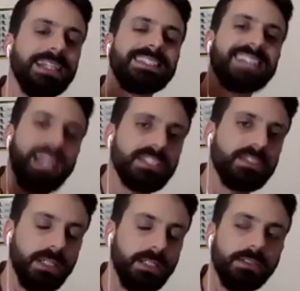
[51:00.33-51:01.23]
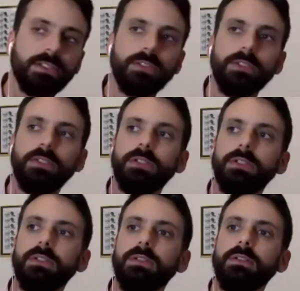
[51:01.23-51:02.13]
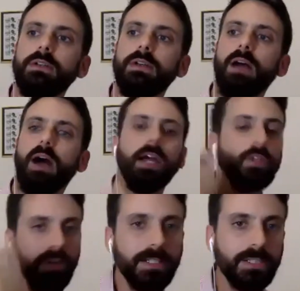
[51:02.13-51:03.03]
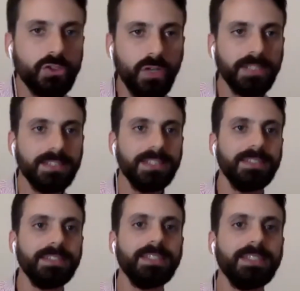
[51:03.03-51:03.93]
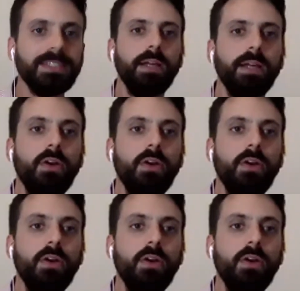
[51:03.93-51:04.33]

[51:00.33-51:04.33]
assessment. Are you going to trust it the same way?